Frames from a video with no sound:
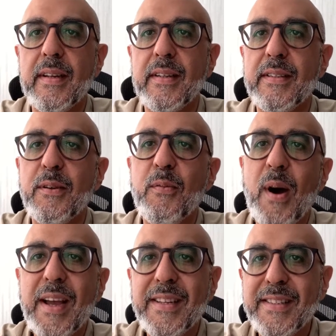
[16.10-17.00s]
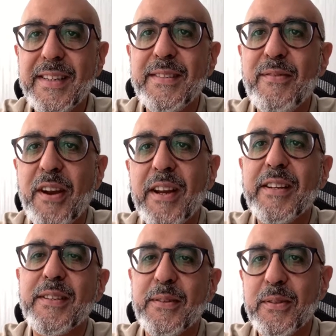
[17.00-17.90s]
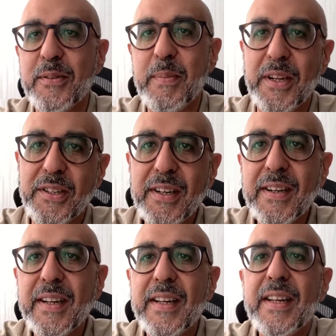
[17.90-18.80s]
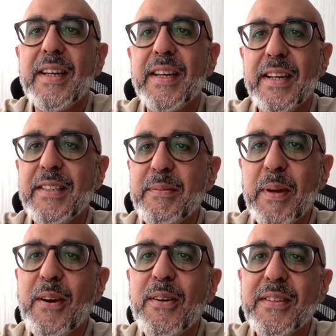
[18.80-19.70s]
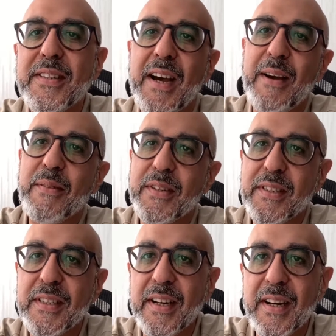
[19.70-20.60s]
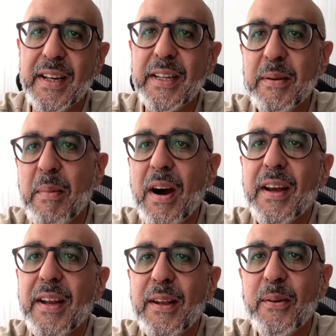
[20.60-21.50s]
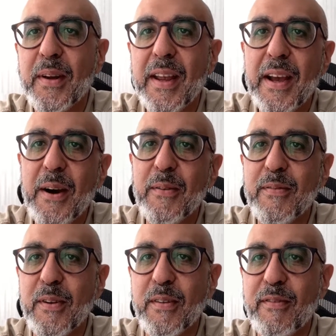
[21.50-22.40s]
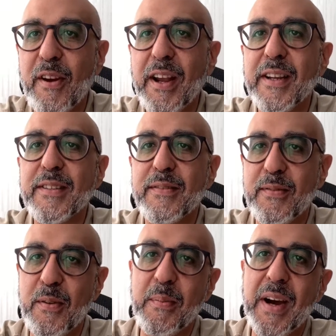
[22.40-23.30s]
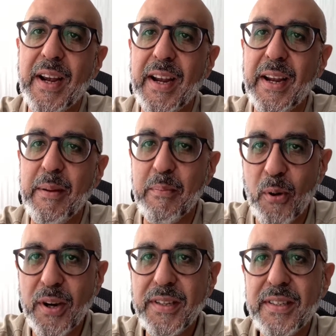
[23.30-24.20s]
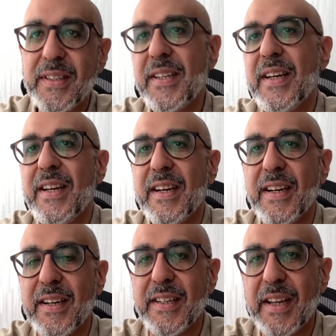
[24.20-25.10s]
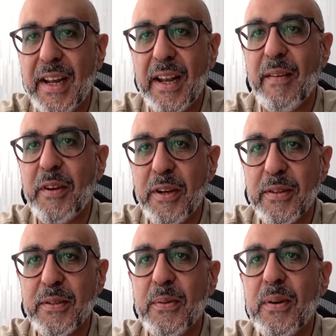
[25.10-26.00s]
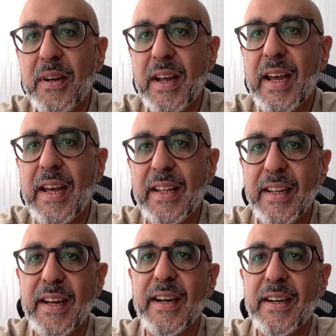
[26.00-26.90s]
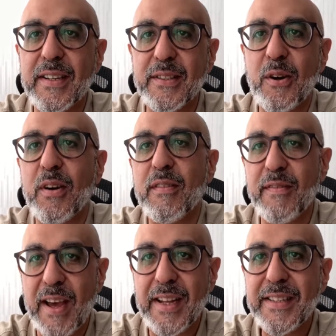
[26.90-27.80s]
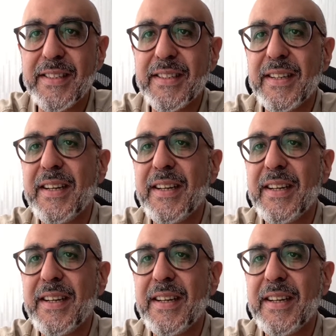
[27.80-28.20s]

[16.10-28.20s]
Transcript: So why is this fragrance so special? It's because I was uh, in the market looking out for a fragrance for my boys. Uh, they are 11 years old and they are soccer fans